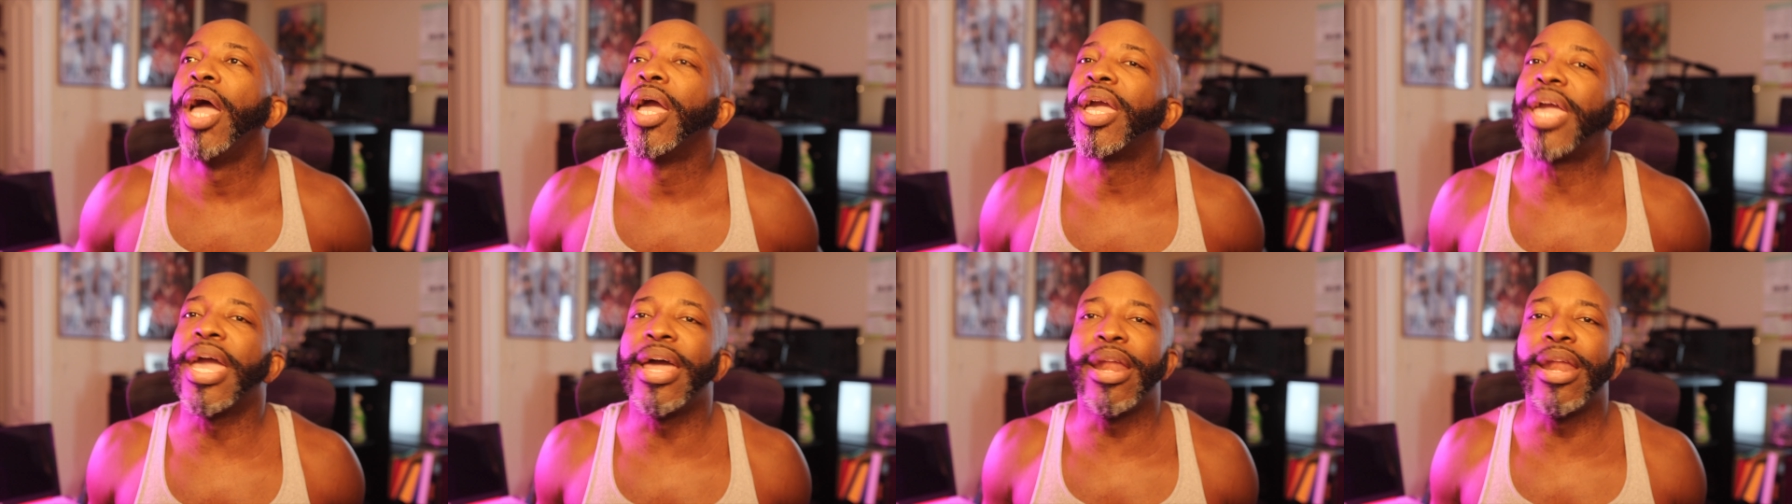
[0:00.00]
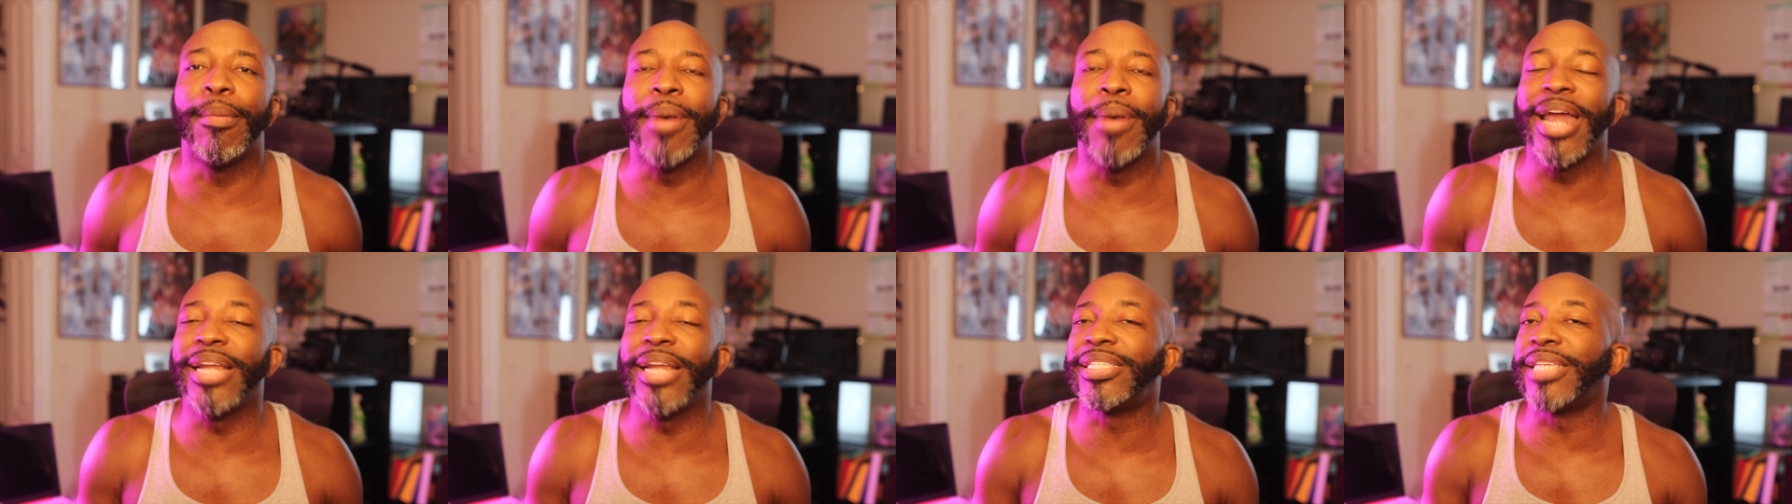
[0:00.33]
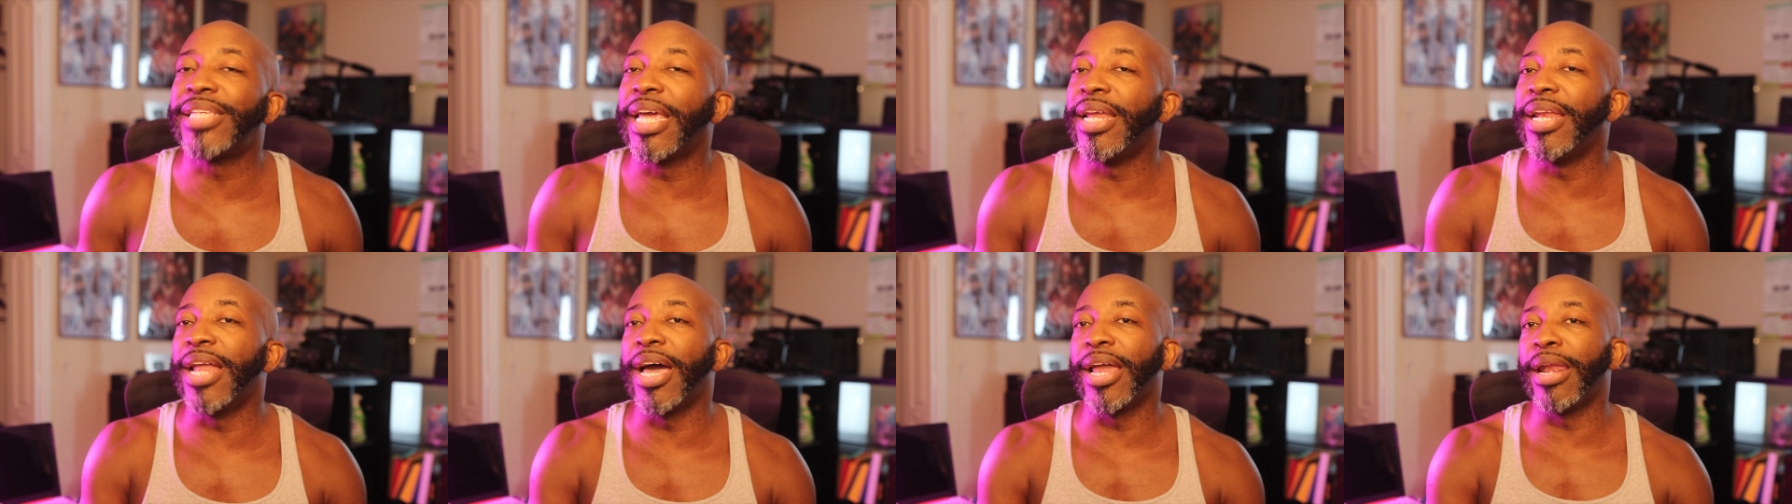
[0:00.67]
Can't nobody
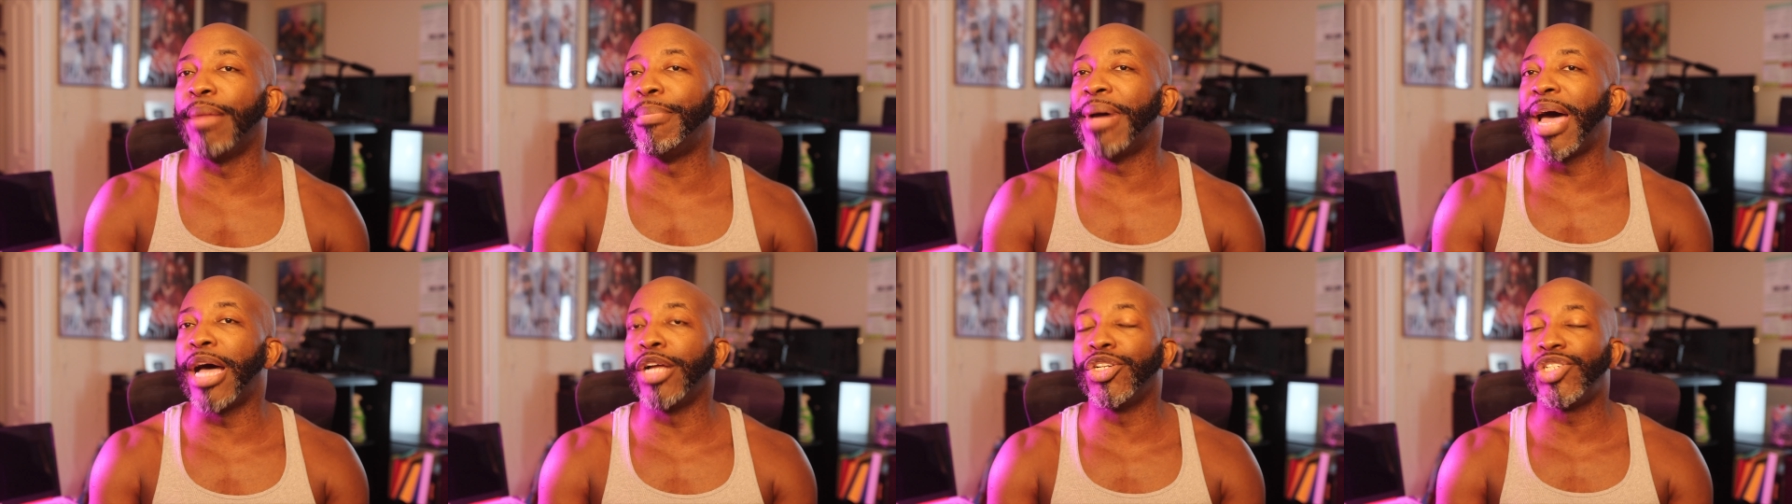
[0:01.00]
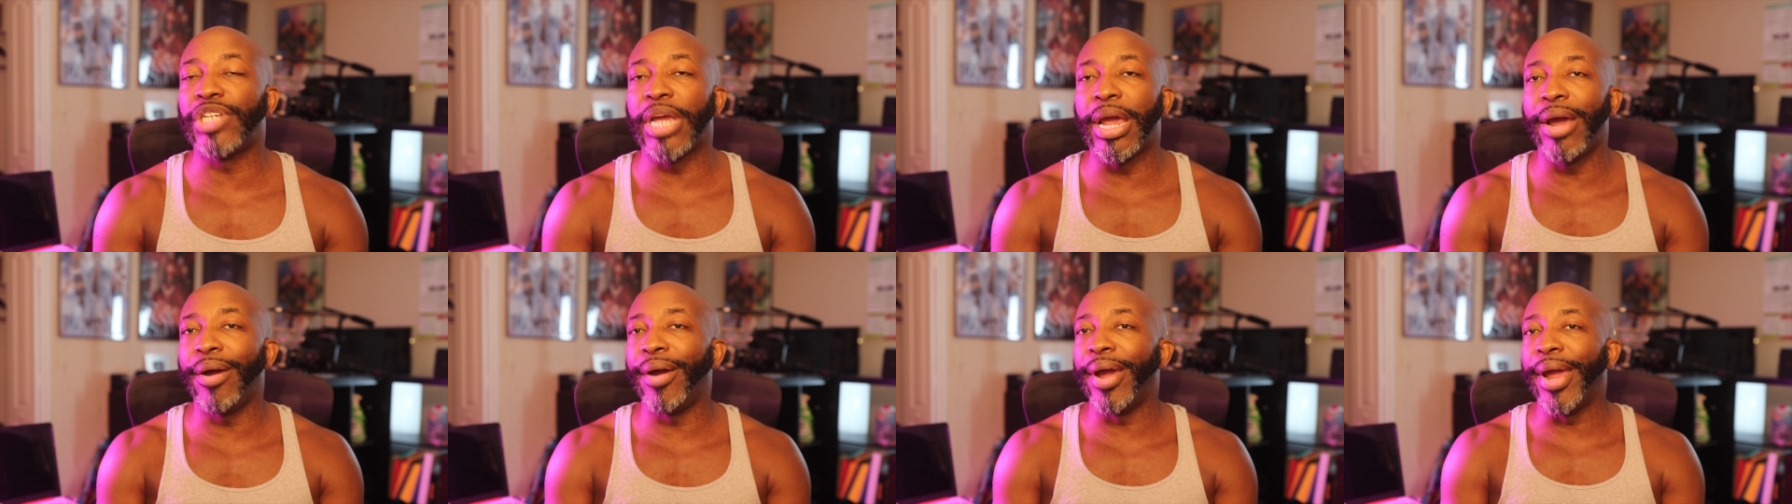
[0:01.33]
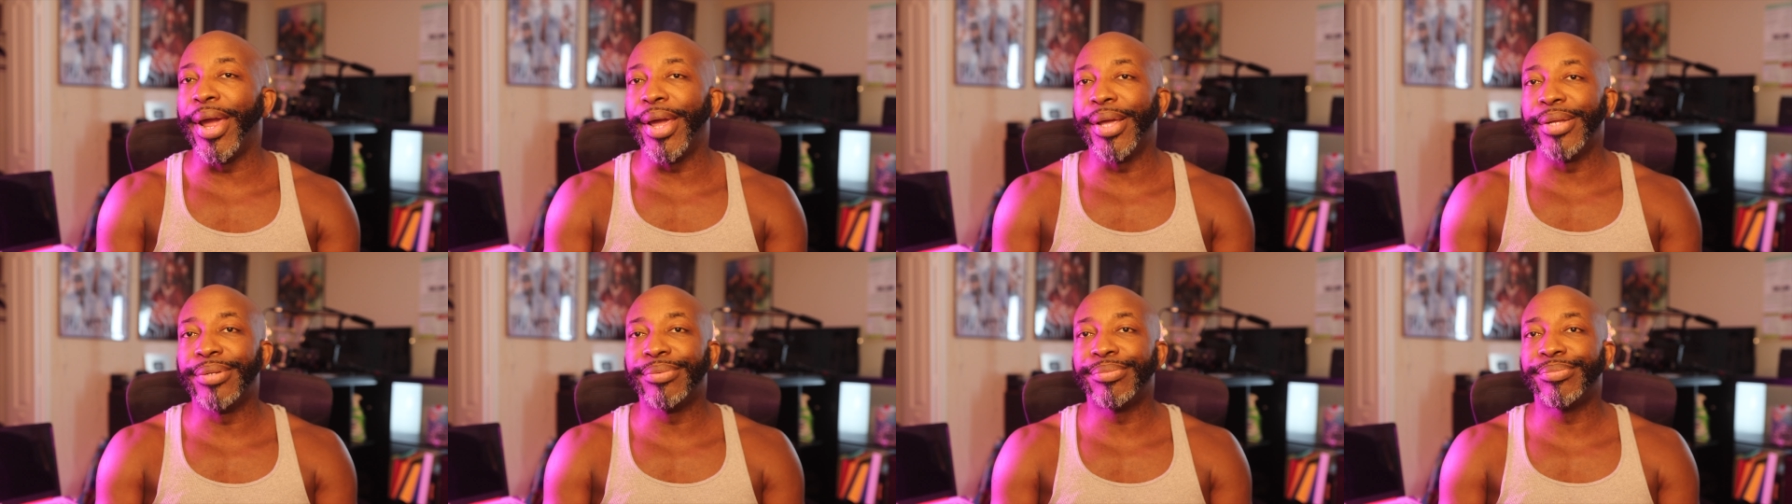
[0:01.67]
say nothing about
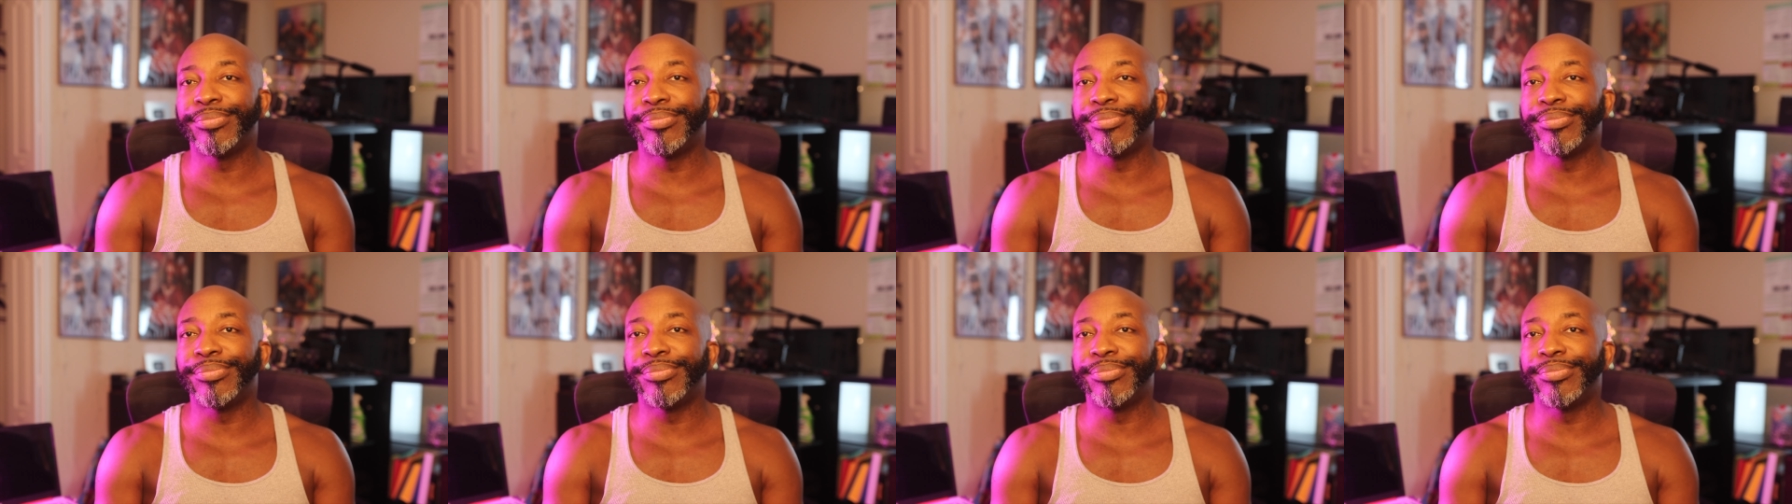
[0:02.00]
Jared.